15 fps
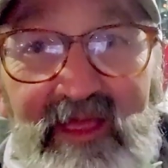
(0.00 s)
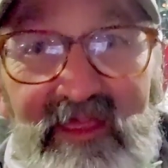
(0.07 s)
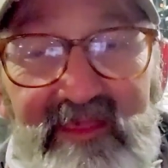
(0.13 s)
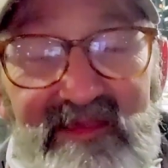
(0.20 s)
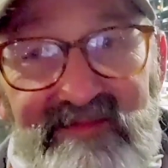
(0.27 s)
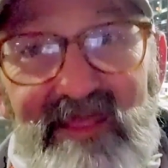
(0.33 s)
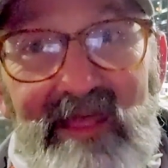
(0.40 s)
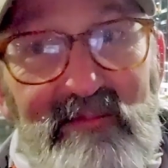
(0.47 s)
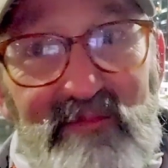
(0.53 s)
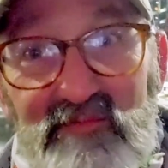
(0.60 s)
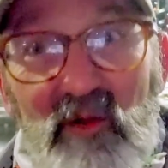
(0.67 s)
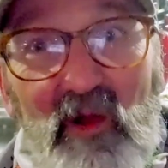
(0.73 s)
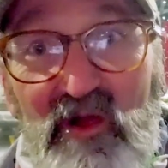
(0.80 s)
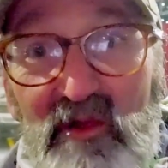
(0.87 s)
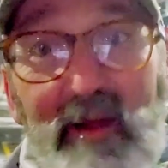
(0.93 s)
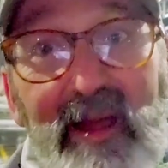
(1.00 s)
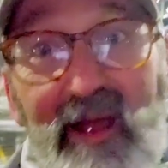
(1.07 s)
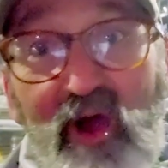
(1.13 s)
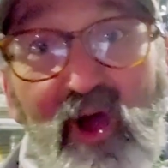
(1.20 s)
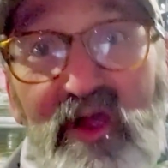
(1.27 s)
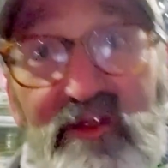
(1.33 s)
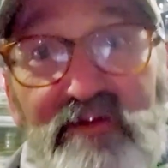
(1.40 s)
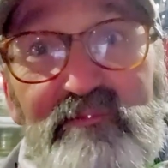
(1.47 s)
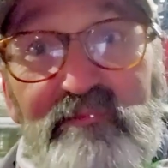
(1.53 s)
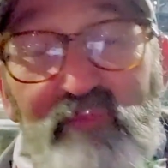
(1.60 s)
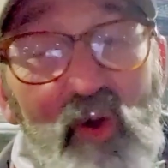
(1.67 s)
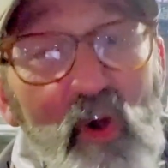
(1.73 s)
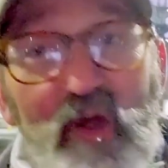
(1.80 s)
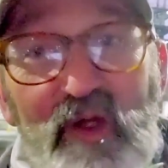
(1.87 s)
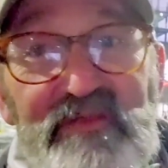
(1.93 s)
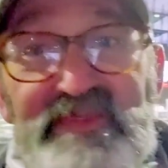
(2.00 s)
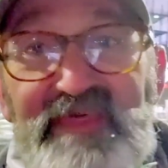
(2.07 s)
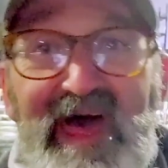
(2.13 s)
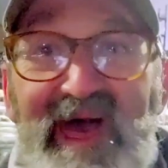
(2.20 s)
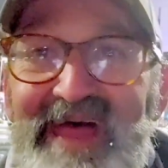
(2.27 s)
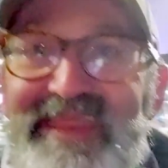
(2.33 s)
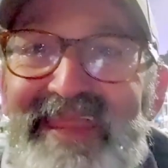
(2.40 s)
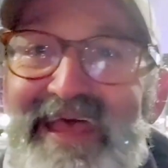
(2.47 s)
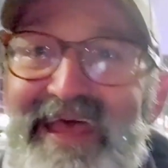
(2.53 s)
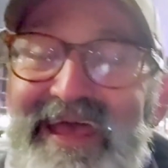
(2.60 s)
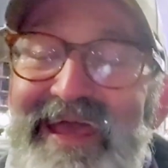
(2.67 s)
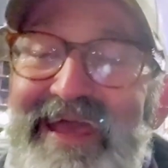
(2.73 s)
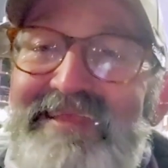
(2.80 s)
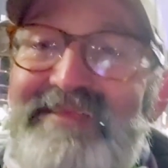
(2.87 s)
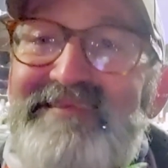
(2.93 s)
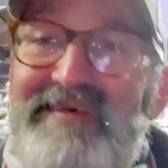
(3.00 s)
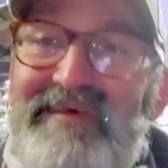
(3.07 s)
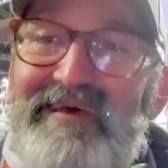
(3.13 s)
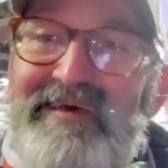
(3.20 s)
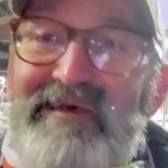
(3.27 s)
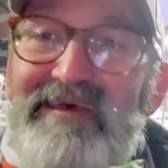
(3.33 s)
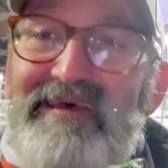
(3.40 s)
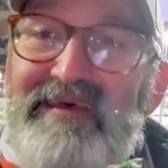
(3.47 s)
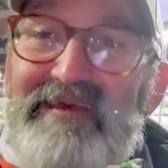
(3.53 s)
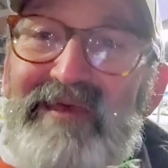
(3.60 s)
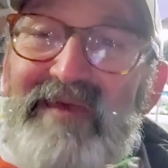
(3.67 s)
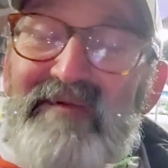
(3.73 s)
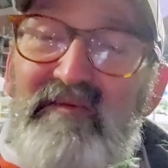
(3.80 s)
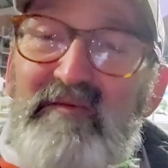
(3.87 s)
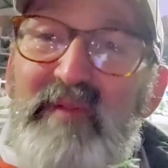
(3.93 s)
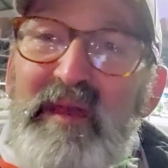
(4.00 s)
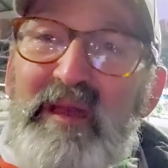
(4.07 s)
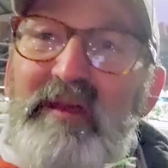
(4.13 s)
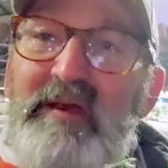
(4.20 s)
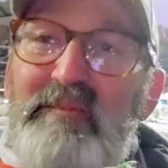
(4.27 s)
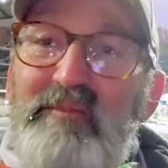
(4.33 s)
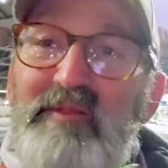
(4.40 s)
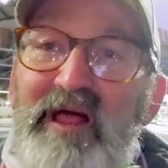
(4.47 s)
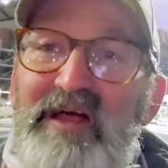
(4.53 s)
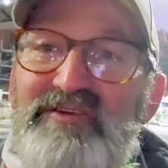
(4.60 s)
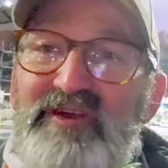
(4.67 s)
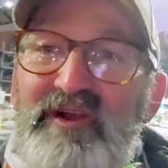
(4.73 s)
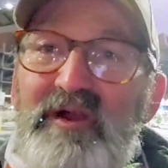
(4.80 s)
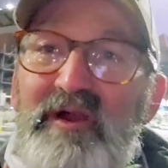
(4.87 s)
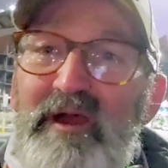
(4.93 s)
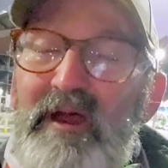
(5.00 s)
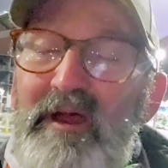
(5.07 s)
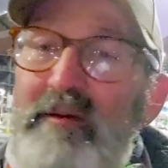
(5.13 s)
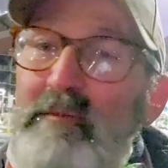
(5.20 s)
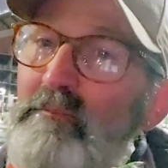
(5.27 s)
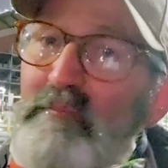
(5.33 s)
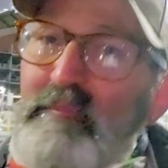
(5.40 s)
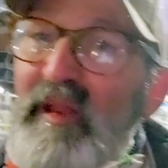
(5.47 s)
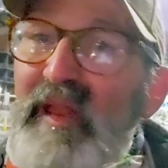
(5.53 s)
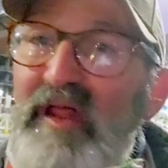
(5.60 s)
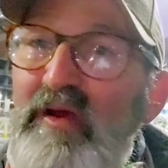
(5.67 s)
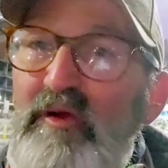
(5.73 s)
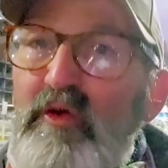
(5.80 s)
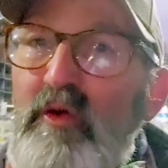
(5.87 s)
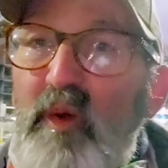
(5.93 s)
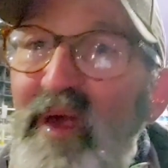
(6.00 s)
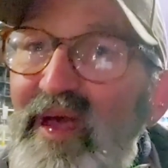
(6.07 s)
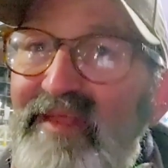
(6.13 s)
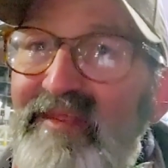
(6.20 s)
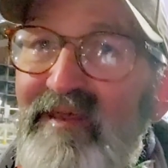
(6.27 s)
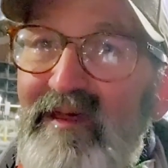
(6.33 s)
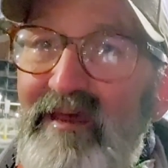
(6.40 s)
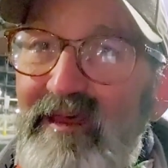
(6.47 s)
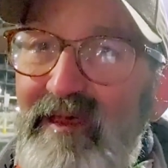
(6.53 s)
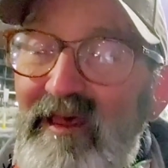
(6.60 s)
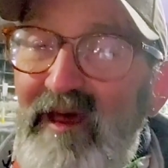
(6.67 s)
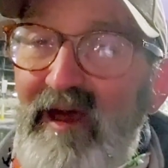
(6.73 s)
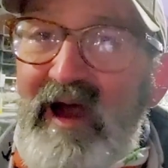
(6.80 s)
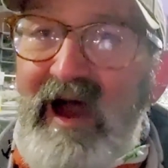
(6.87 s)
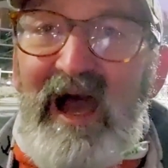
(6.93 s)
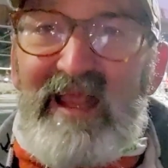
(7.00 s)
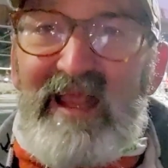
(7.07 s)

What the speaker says: this team has broken my heart more than it's given me pleasure. But I don't quit. I